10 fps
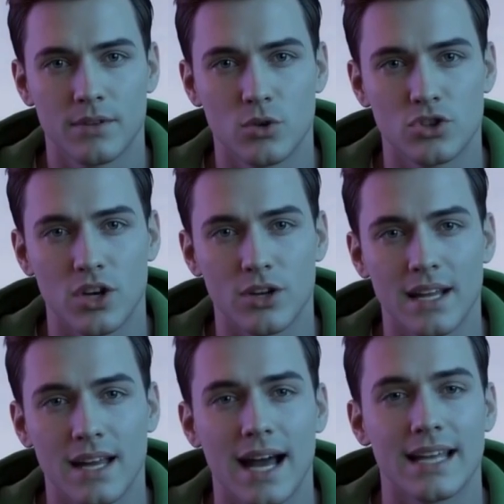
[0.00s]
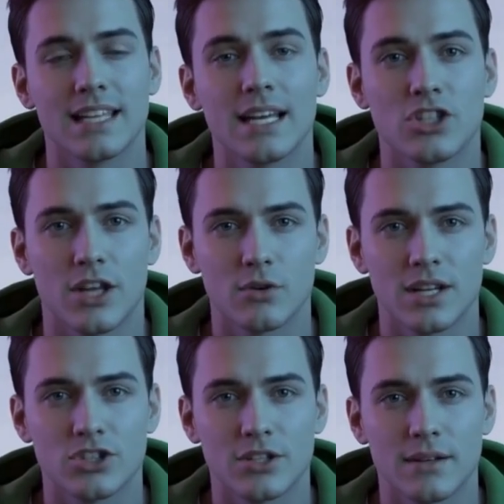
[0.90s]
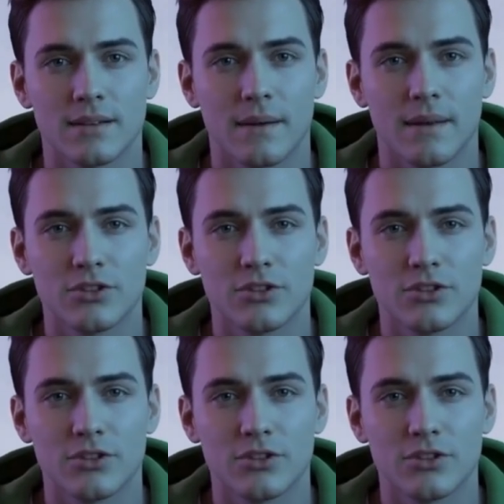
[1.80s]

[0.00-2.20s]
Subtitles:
You're juggling idea generation,